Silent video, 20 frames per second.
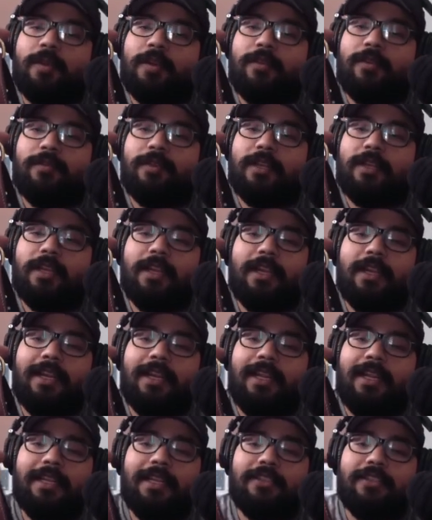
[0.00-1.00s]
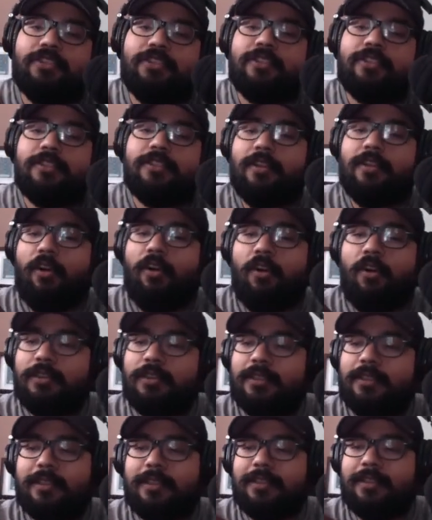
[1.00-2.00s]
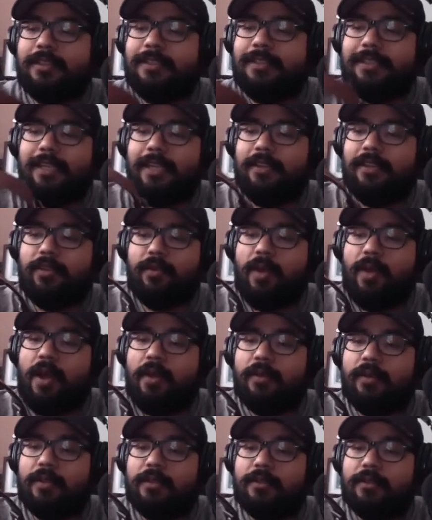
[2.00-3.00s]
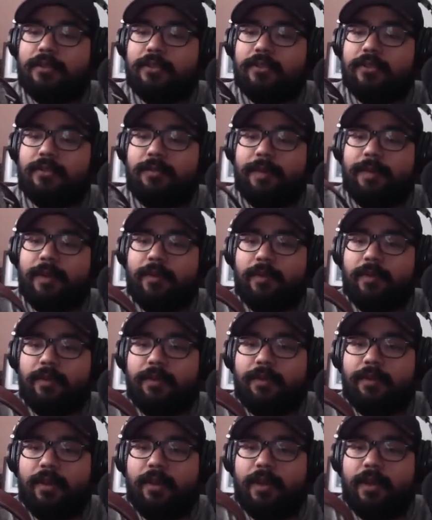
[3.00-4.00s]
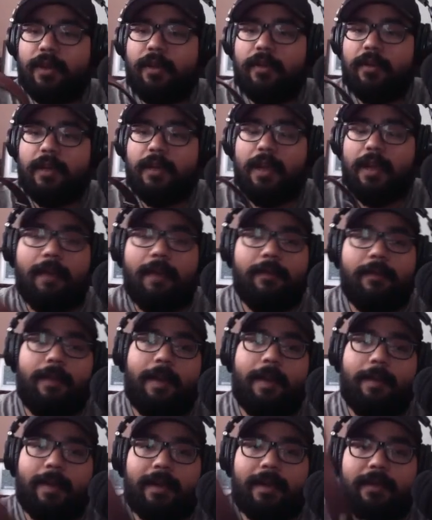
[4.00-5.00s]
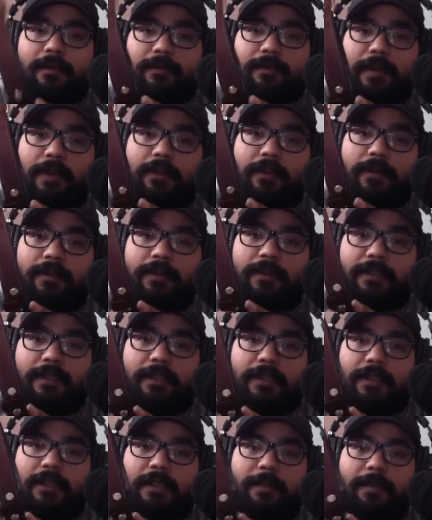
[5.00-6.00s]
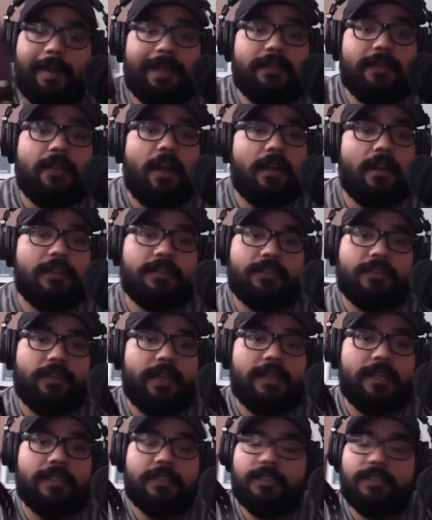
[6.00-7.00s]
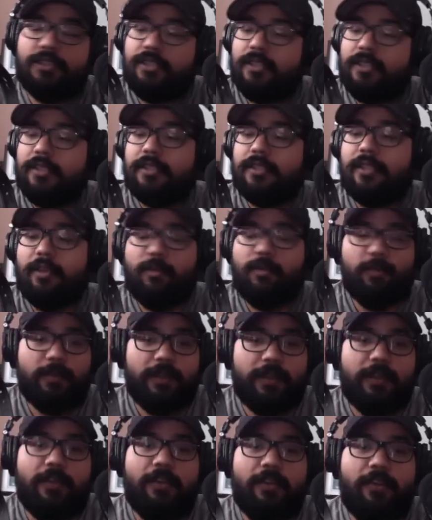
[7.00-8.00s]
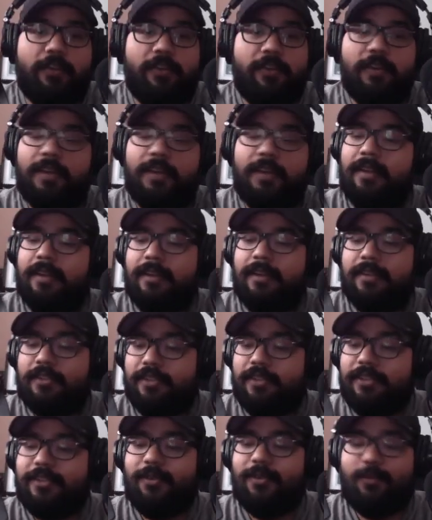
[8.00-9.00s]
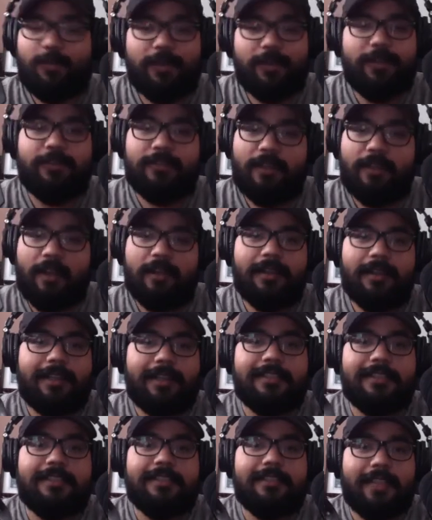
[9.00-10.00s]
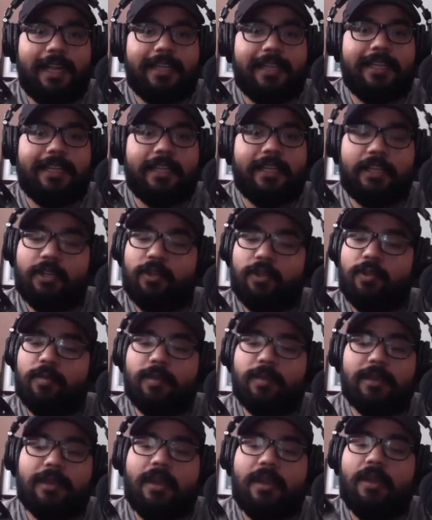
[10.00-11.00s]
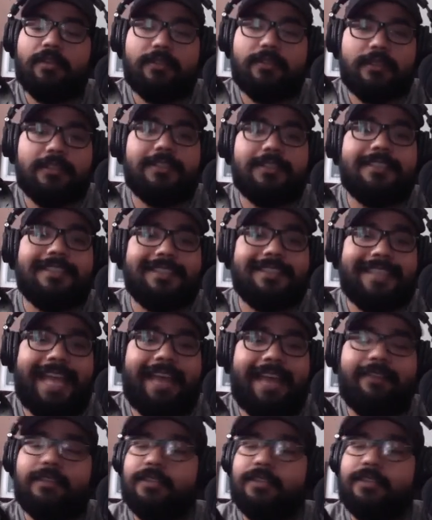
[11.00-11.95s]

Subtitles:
convenient, and like just all the design throughout is just very well thought out and apparently very resilient. My dog is crazy. She's a real dog. Like she's tiny and cute, but no, she's a savage.